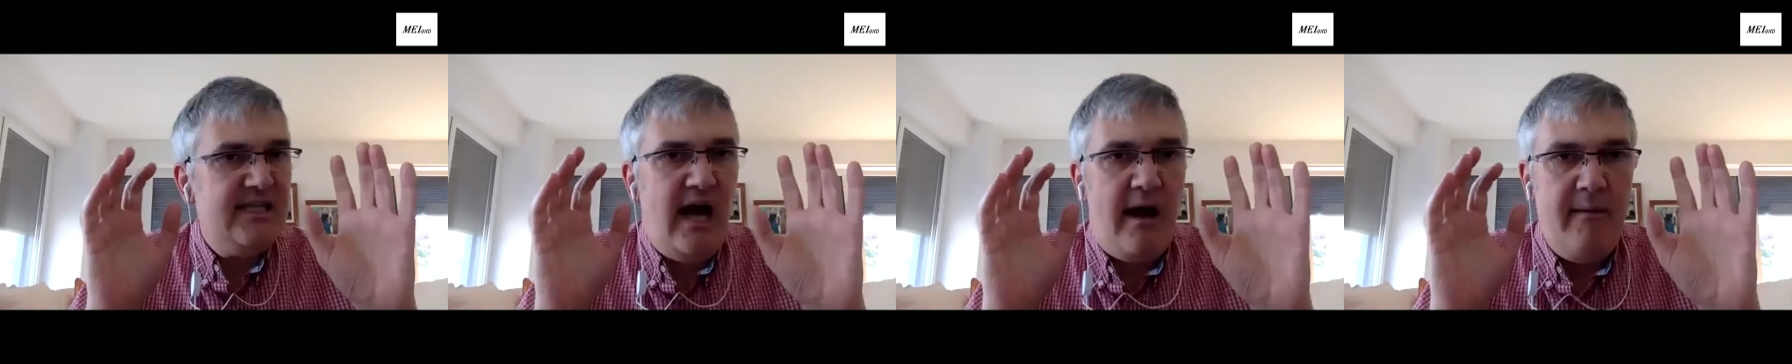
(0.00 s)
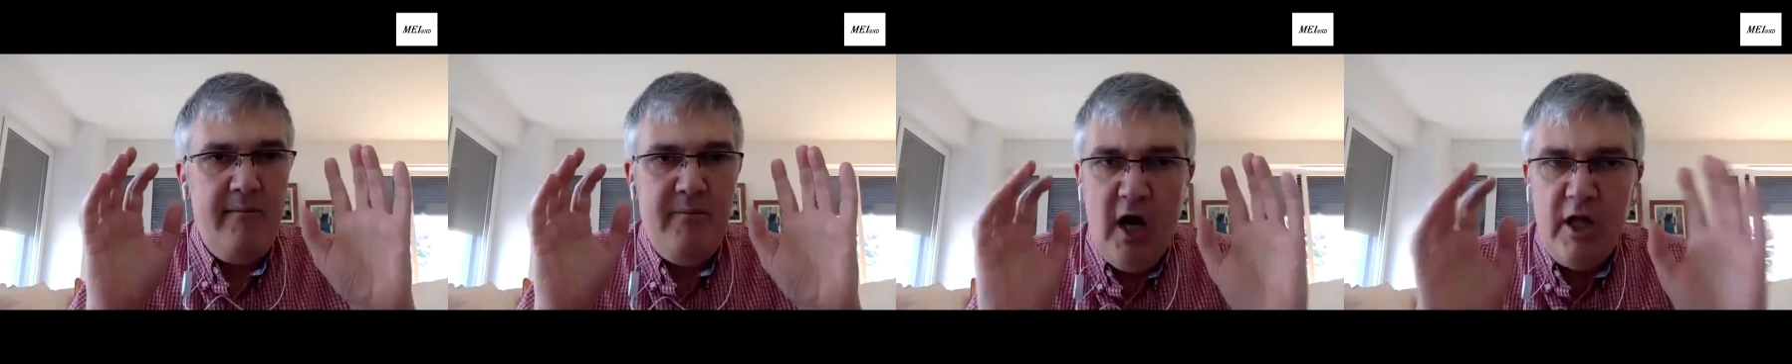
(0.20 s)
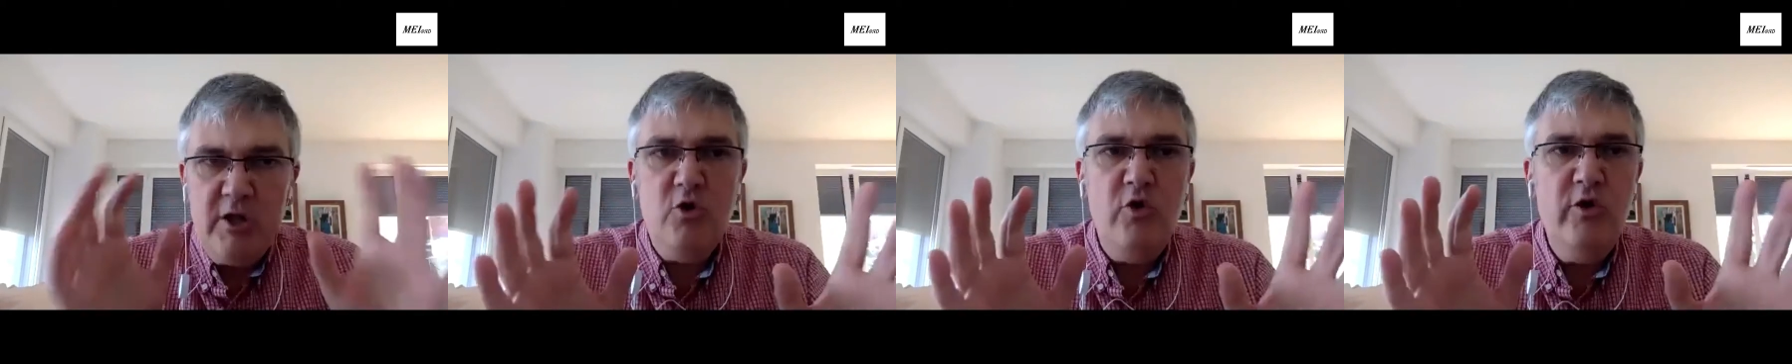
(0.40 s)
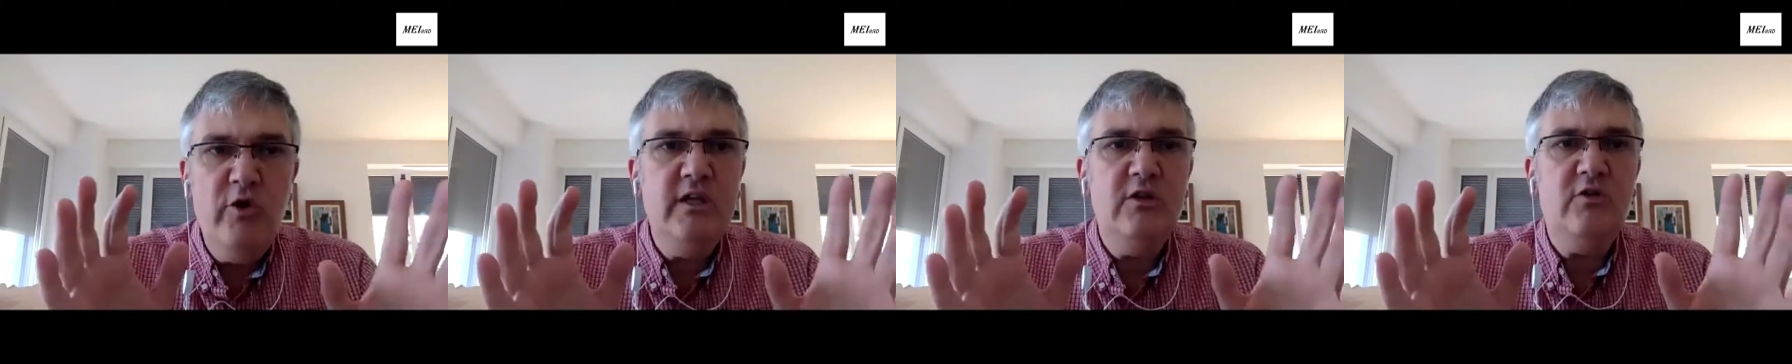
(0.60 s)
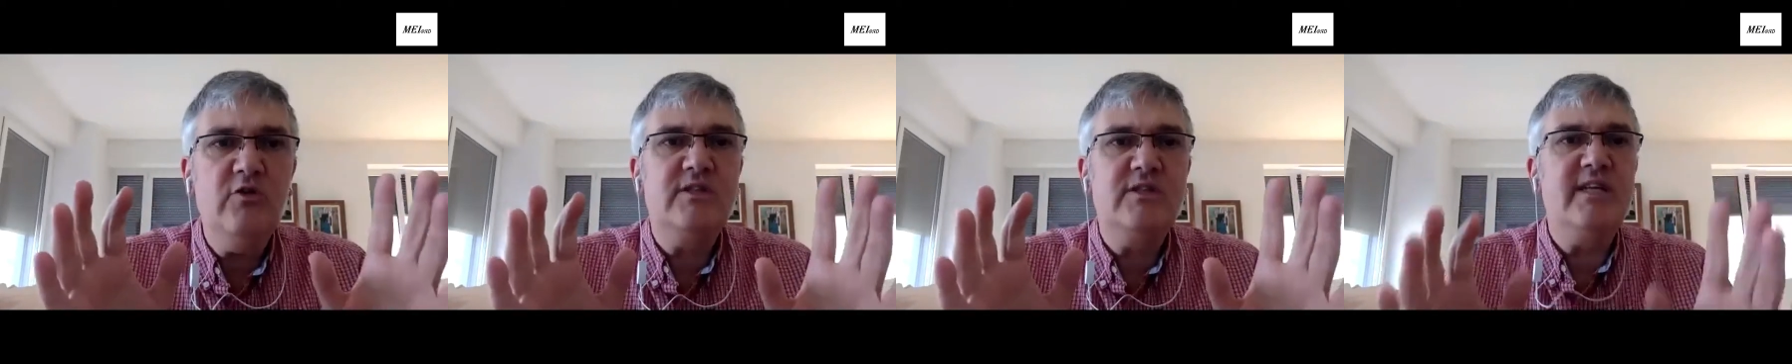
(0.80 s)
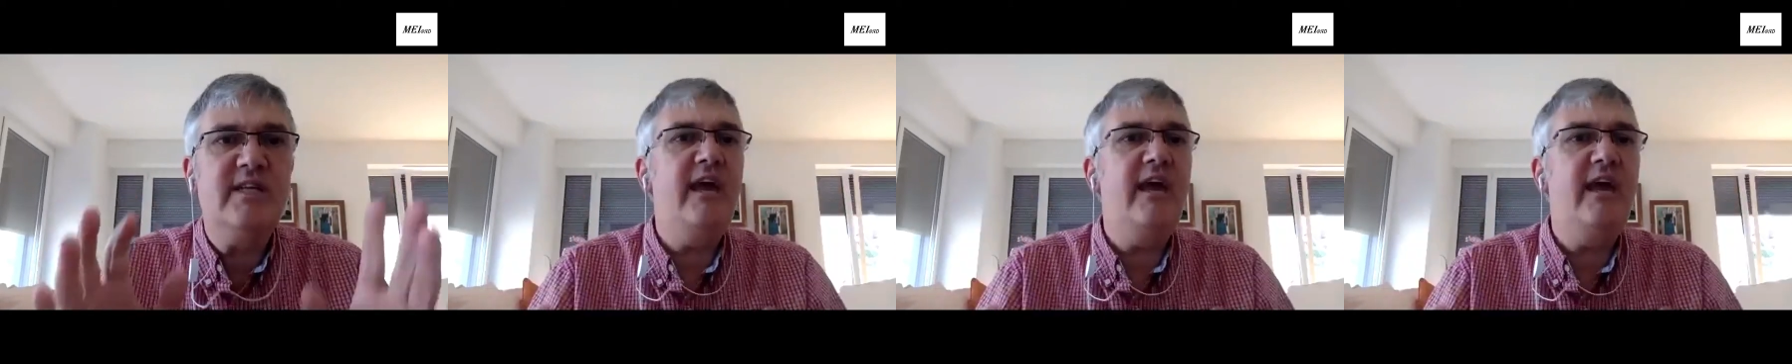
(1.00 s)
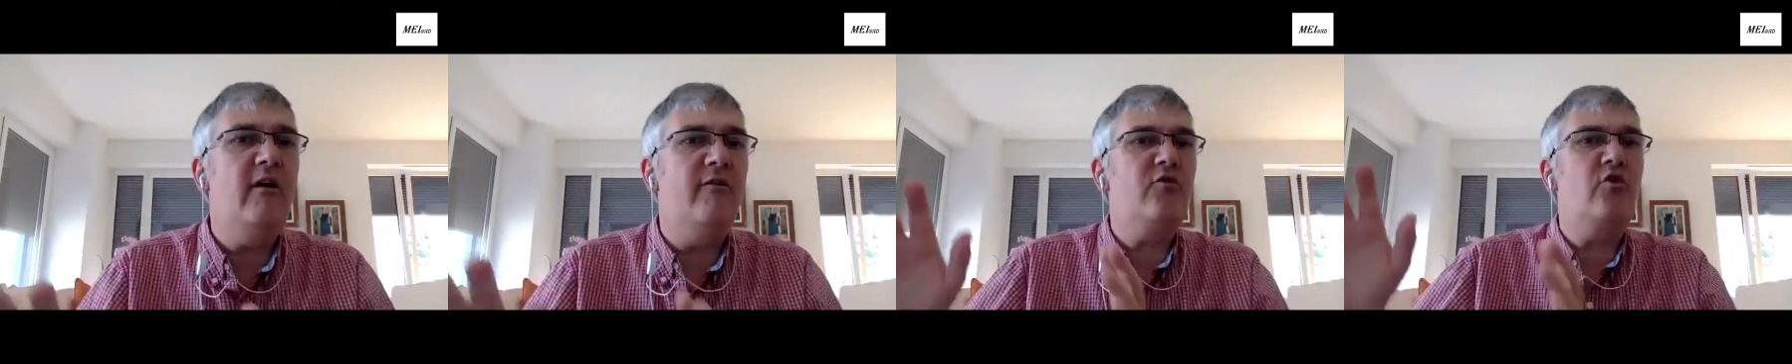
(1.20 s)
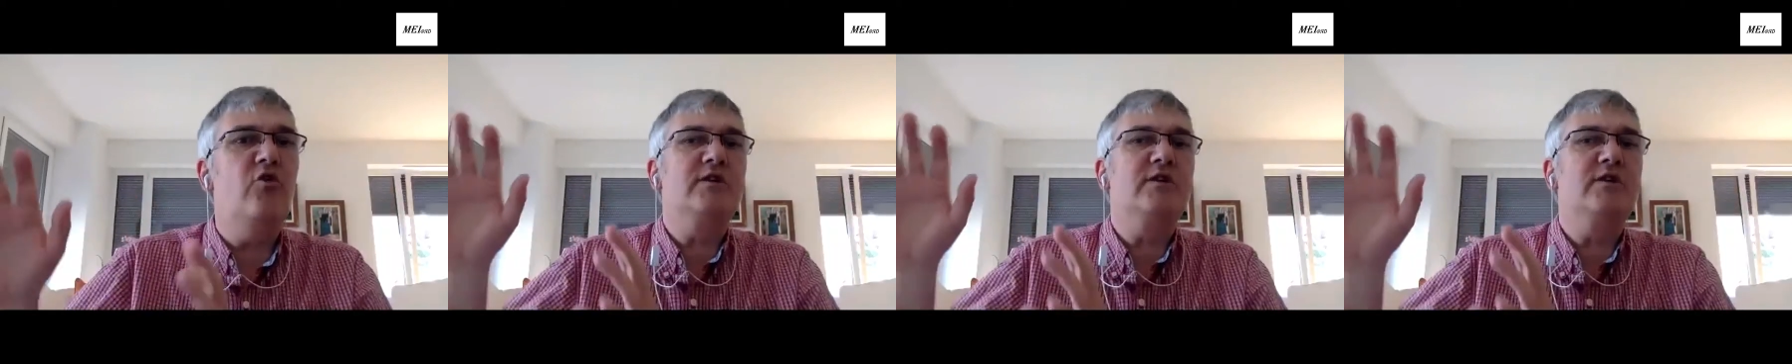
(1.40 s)
I'm not going to say, of
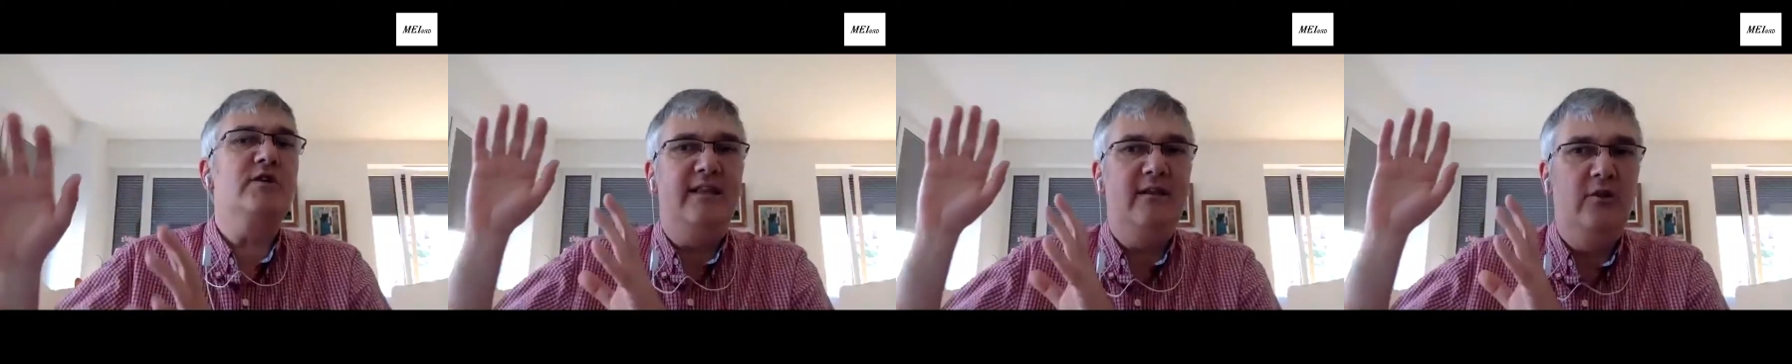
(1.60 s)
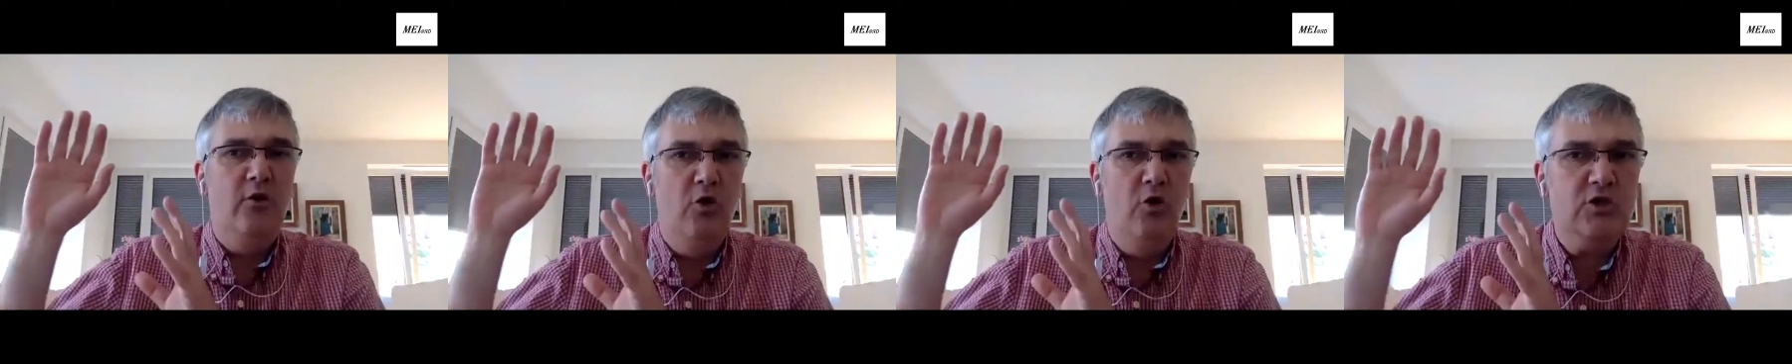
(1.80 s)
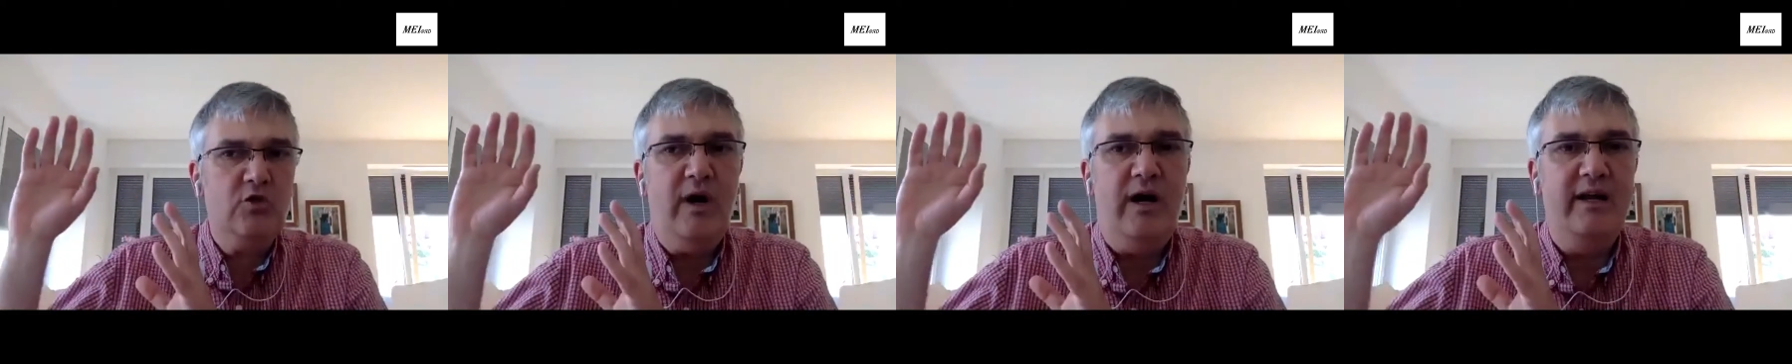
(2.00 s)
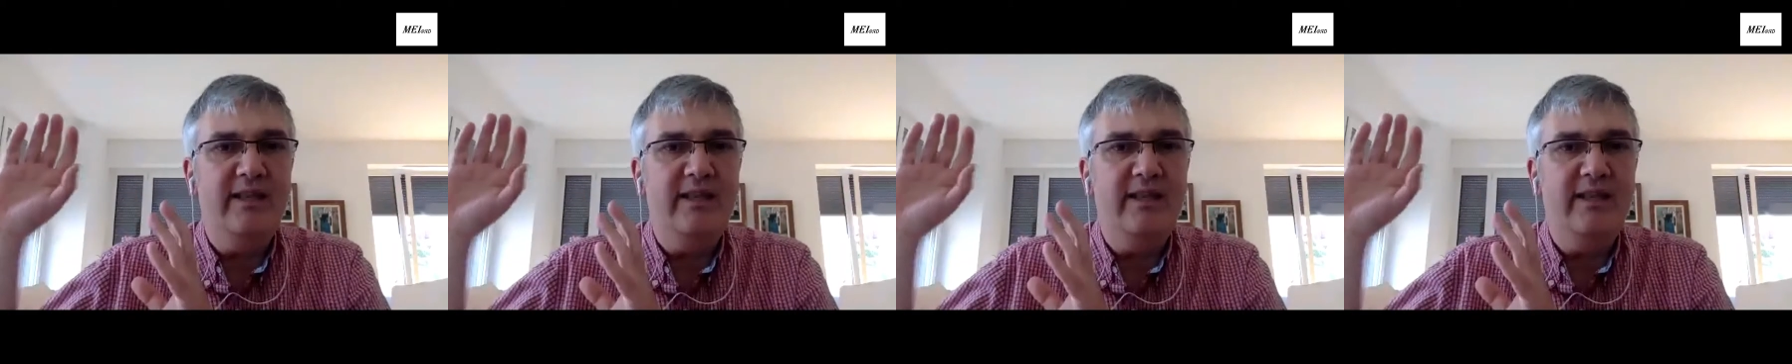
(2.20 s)
course, that those who are